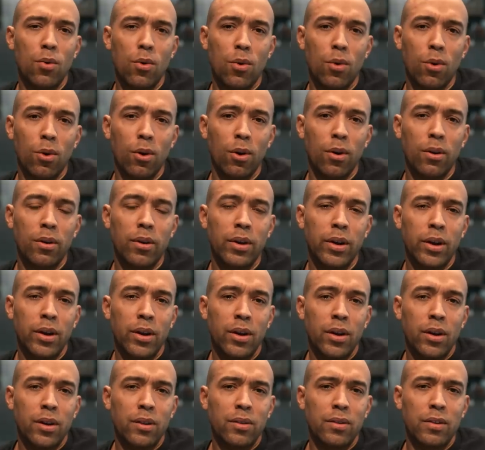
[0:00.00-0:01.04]
war,
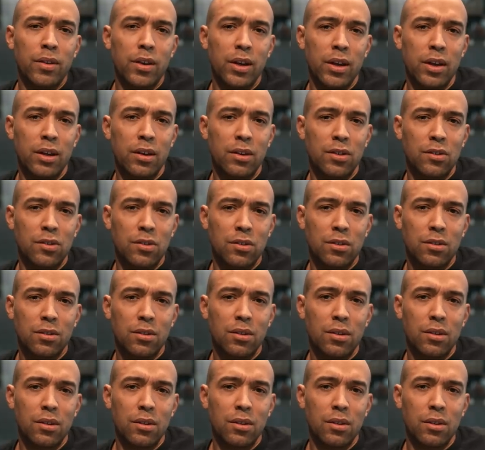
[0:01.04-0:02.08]
these
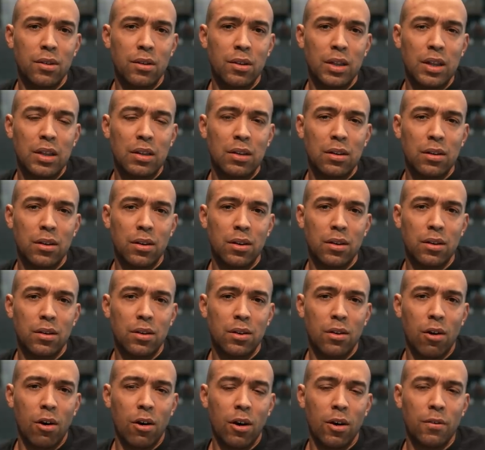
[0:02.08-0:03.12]

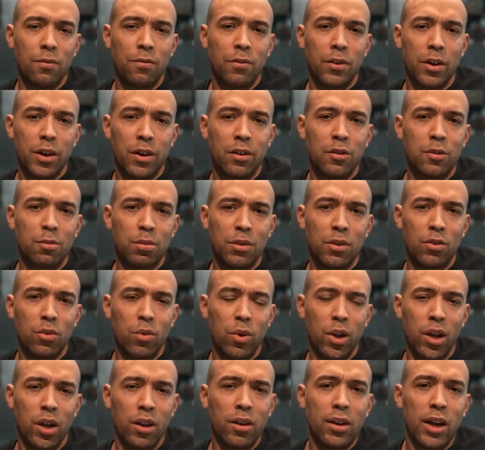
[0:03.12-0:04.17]
conflicts
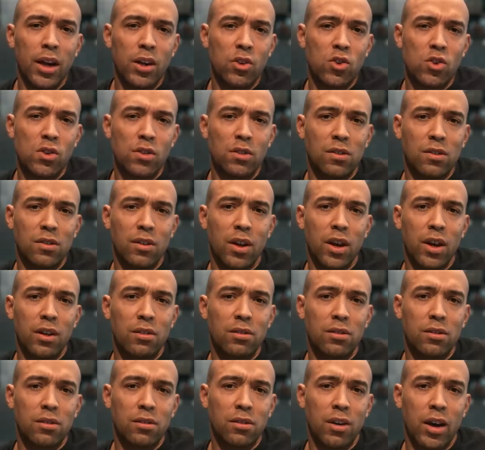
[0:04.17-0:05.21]
between nation
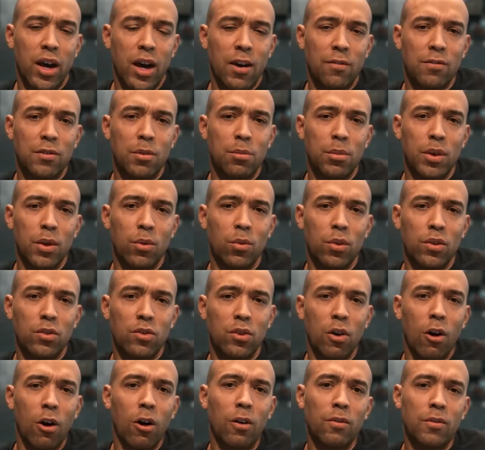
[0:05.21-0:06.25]
states have to be
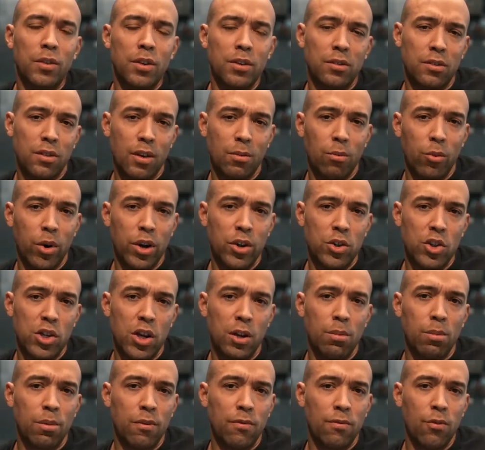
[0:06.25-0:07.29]
resolved in some way,
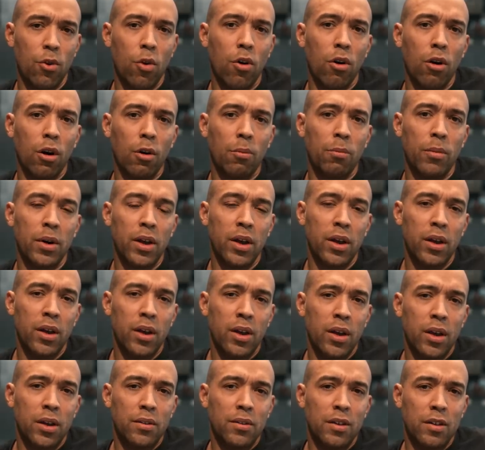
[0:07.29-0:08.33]
shape, or form.
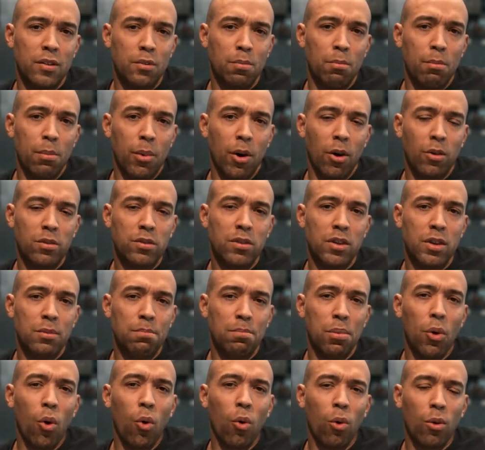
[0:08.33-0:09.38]
This
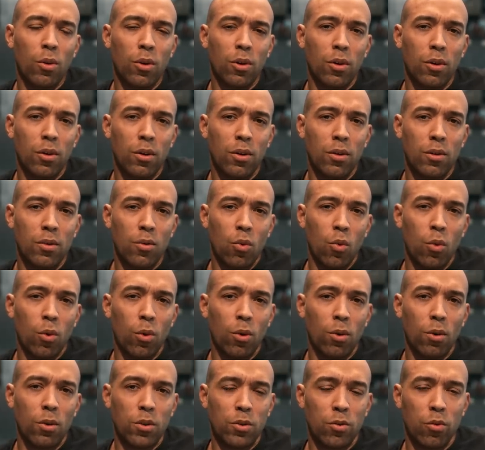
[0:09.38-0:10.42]
multipolar
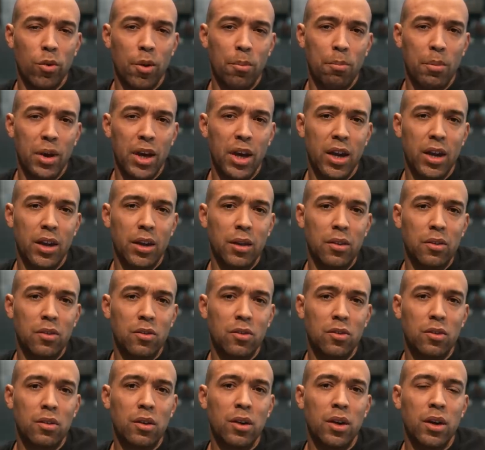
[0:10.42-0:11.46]
world
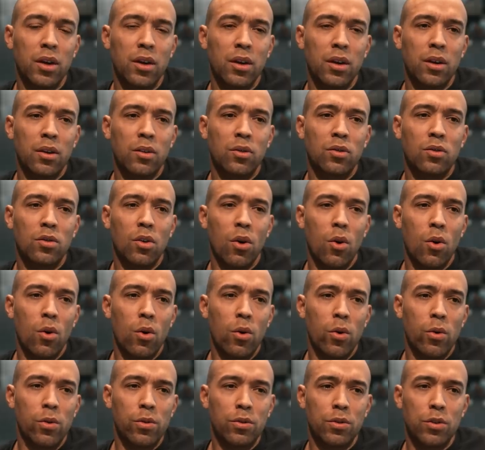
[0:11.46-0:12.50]
remains.
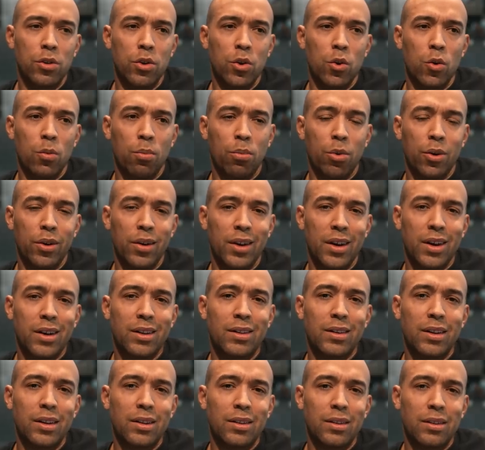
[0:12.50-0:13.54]
So, do you
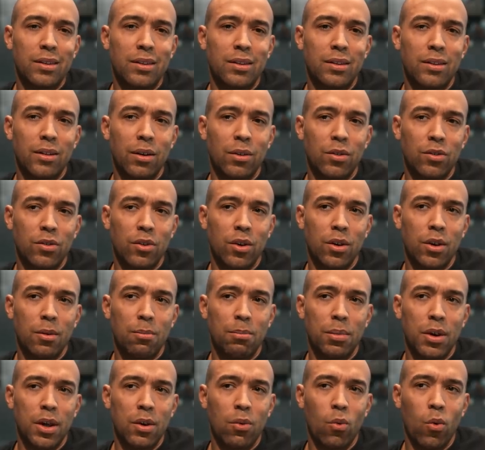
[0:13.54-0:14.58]
predict that there's going to
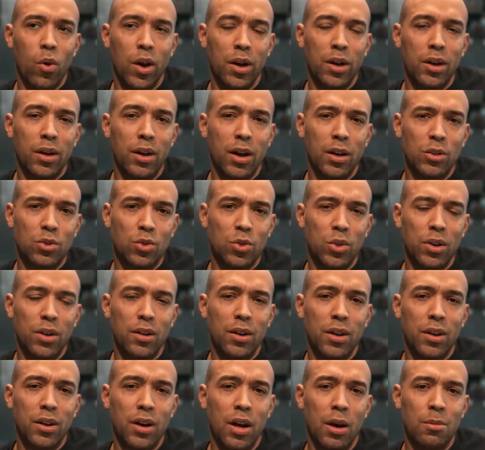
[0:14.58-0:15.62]
be one country
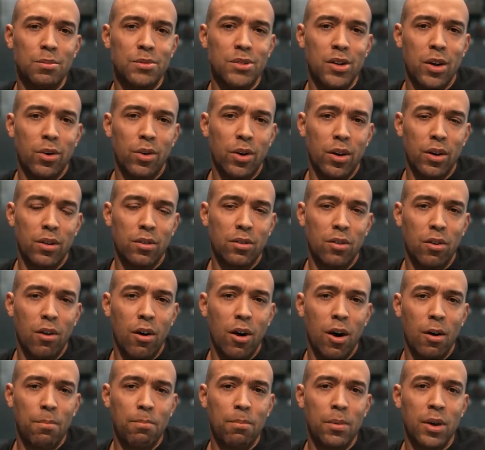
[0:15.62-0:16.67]
that comes out on
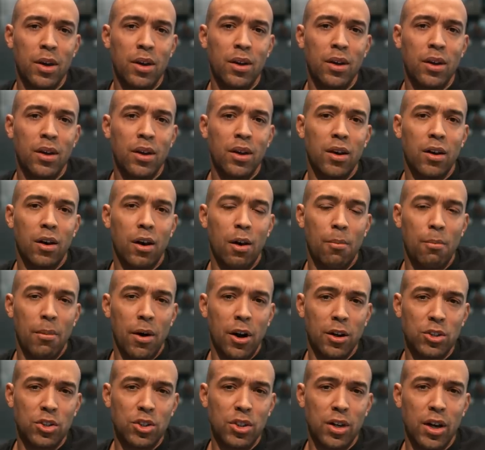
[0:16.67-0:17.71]
top,
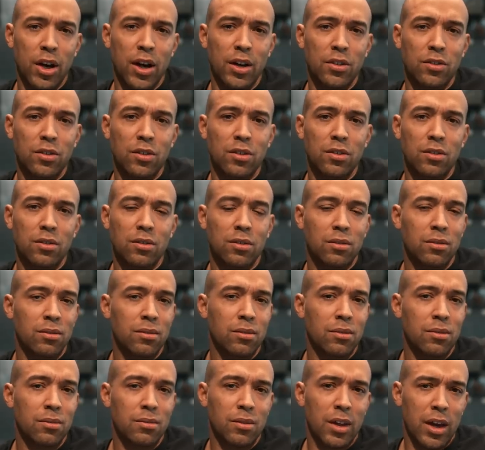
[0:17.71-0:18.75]
homogenizes
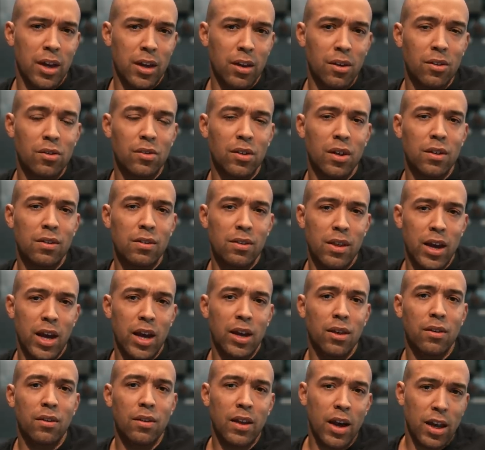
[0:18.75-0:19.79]
things, and
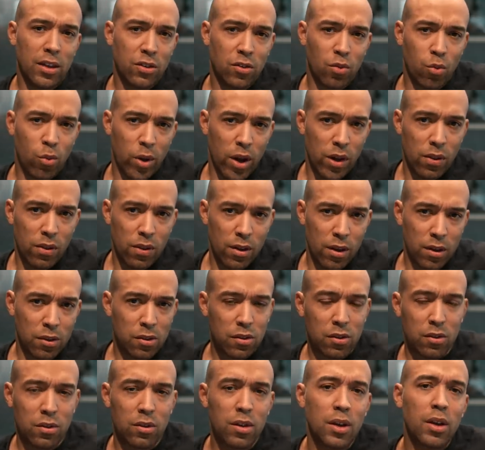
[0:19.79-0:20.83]
then that's when
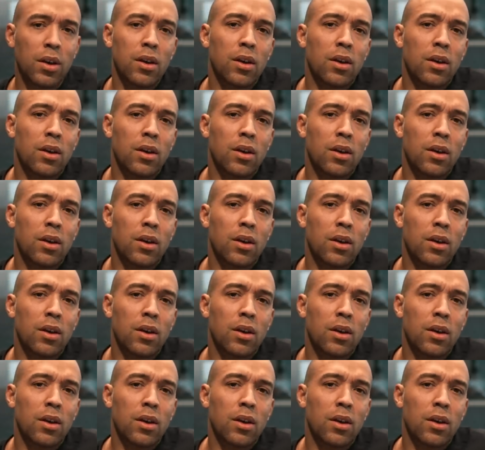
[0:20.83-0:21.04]
this